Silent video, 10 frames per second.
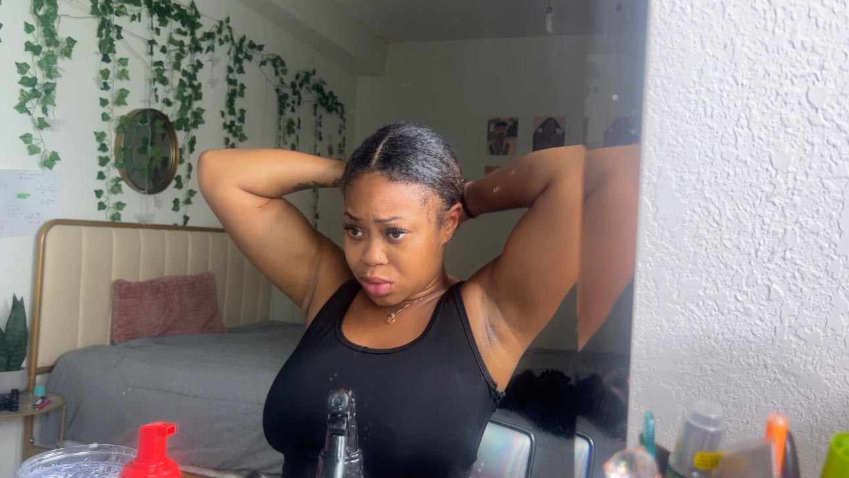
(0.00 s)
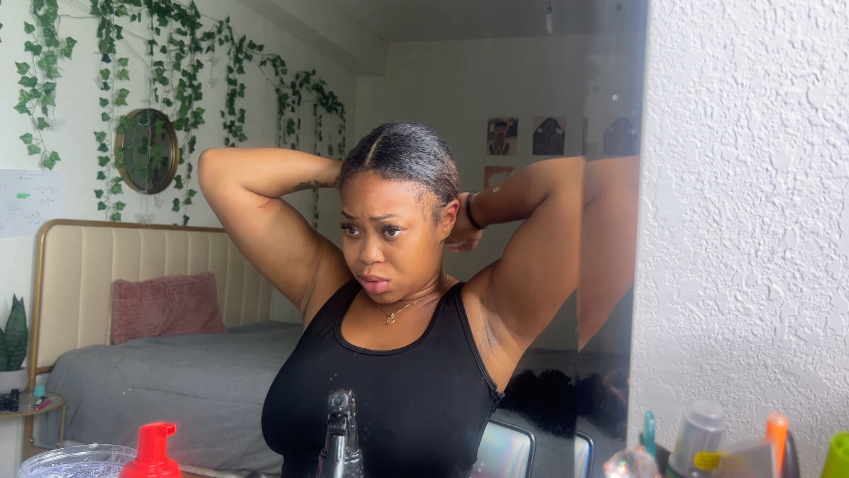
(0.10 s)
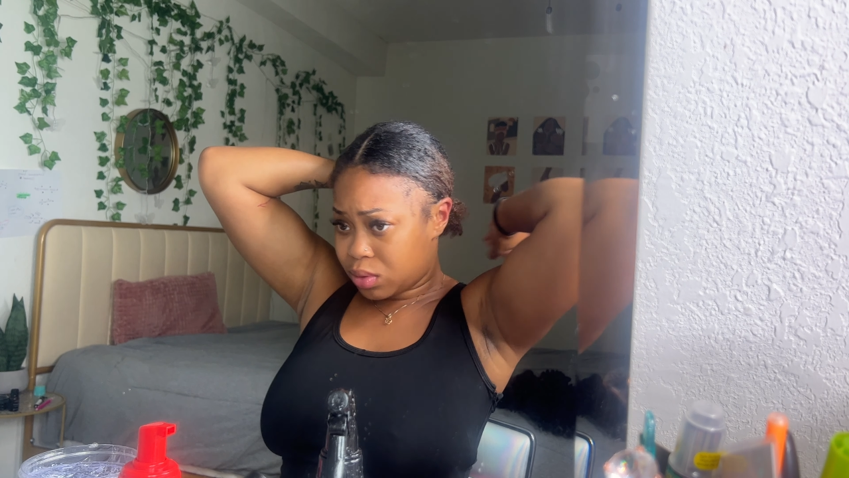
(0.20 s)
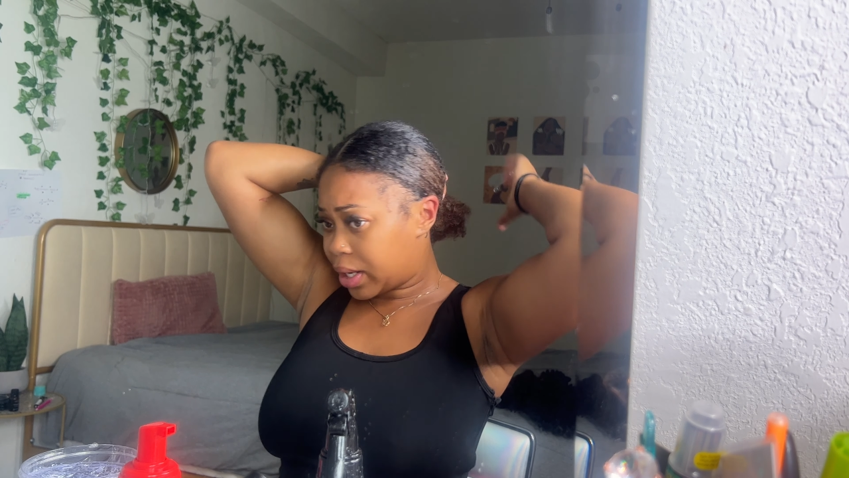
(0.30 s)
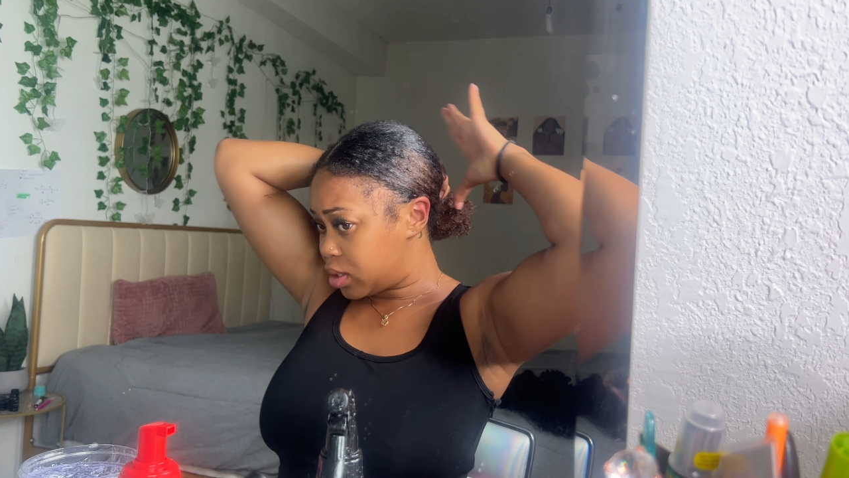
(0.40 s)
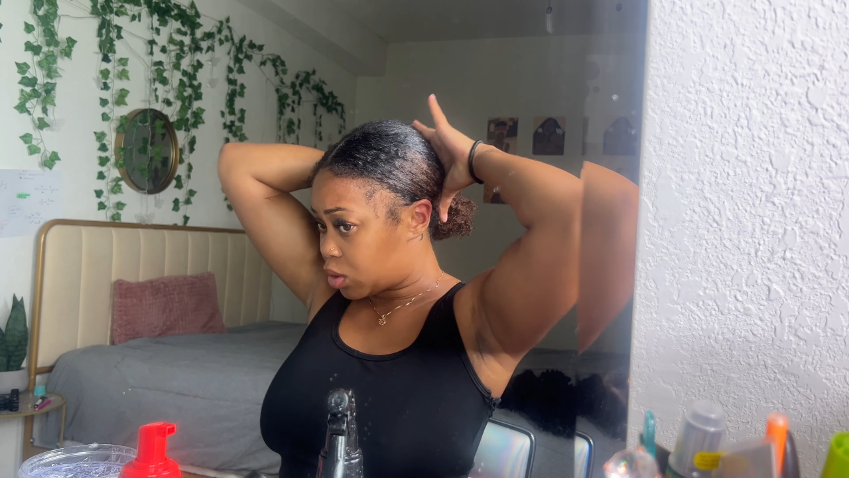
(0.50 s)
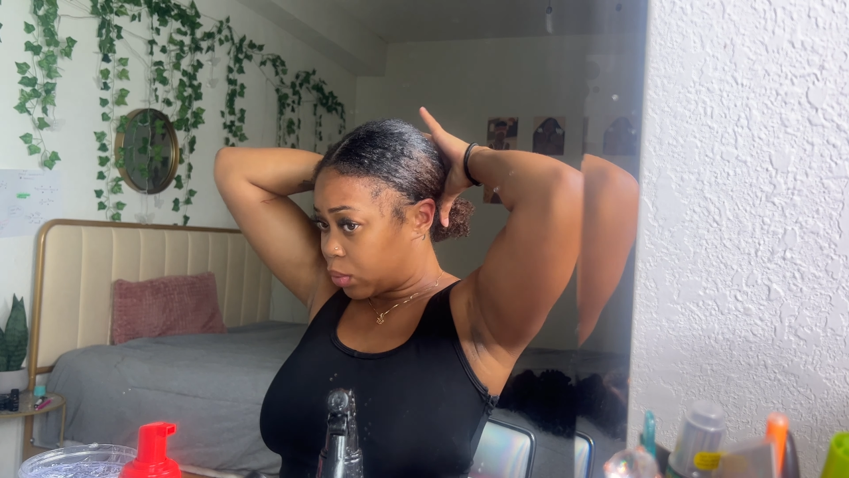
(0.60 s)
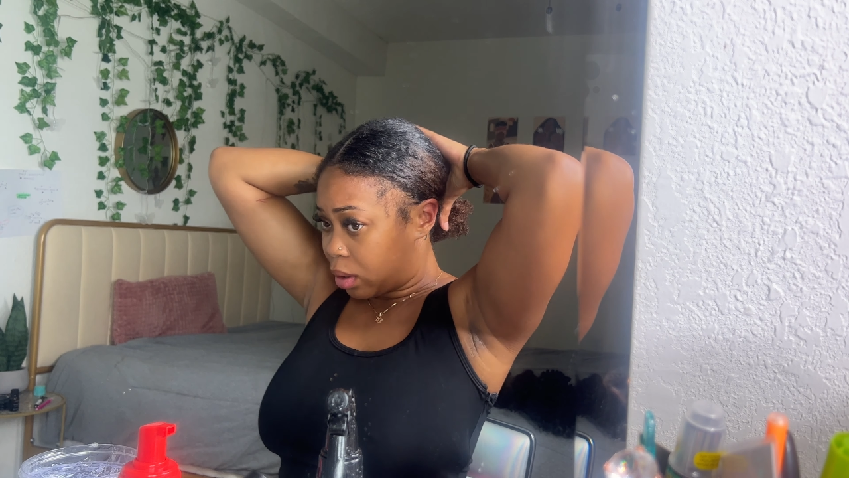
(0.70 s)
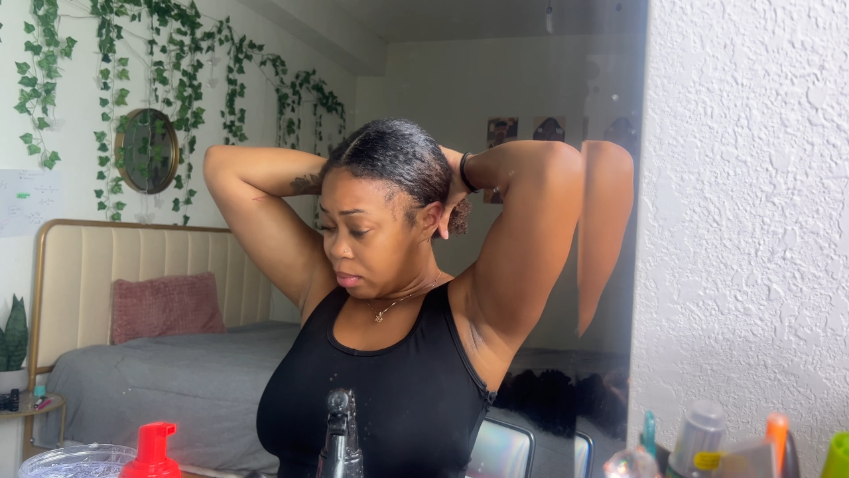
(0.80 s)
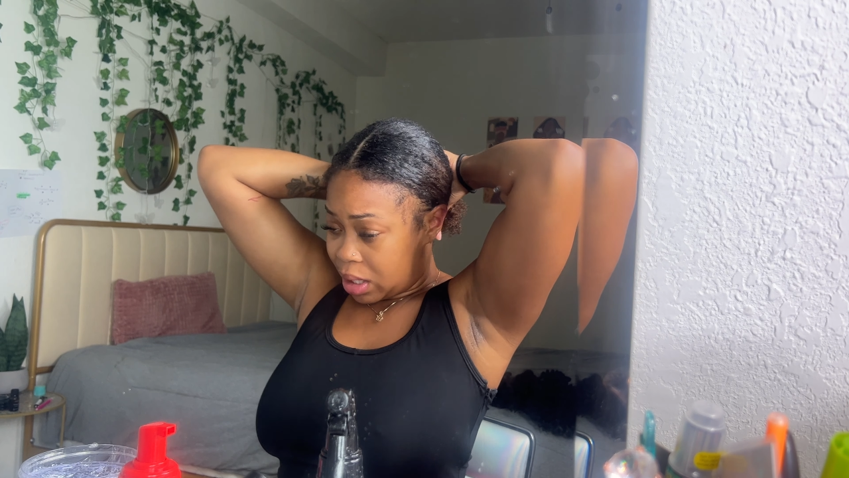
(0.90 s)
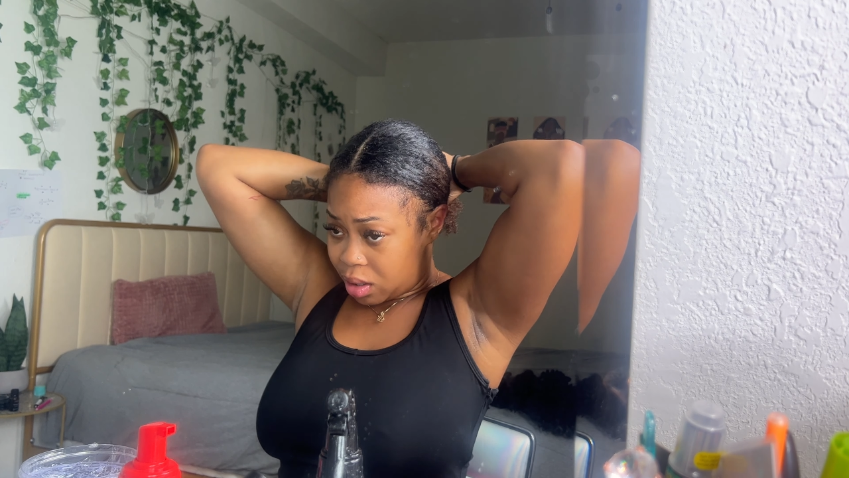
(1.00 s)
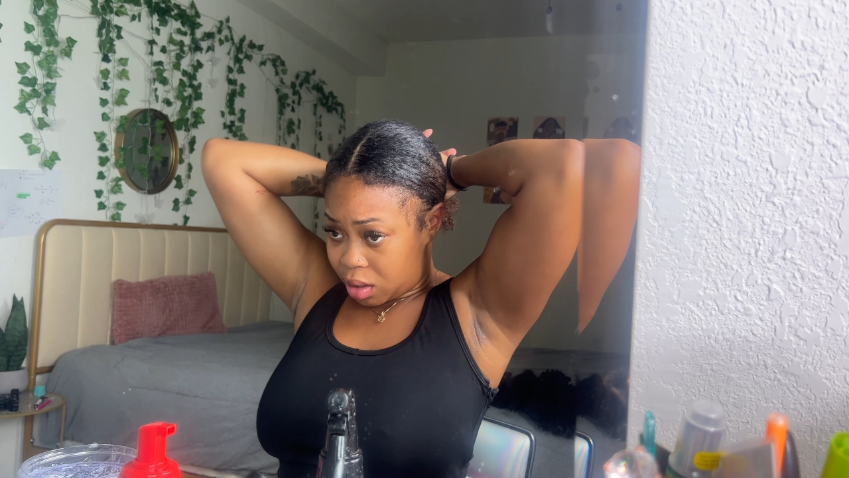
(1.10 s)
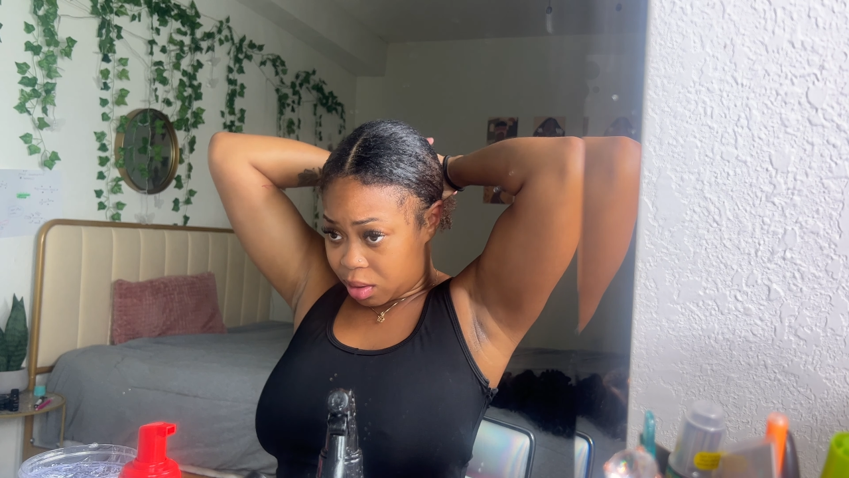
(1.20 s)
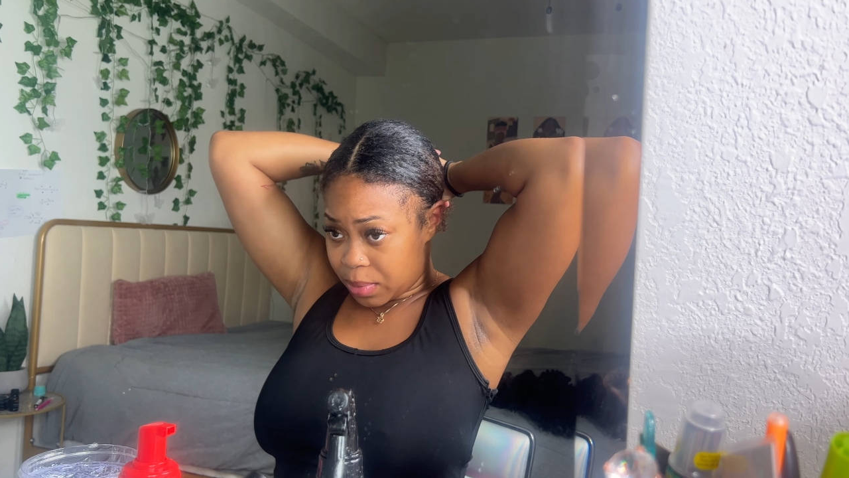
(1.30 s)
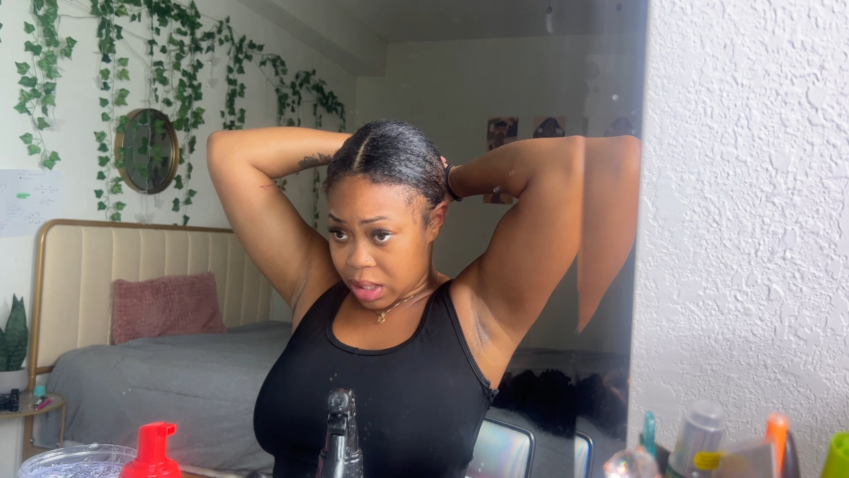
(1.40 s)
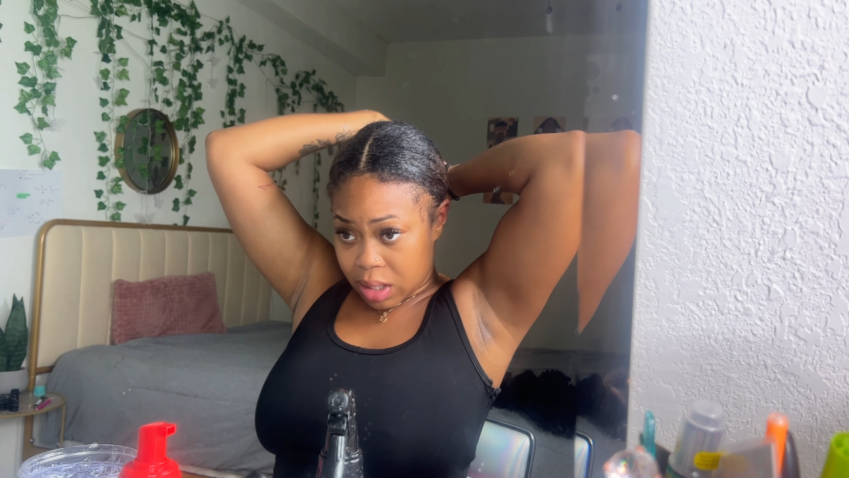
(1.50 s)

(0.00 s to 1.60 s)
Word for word: do like to wear makeup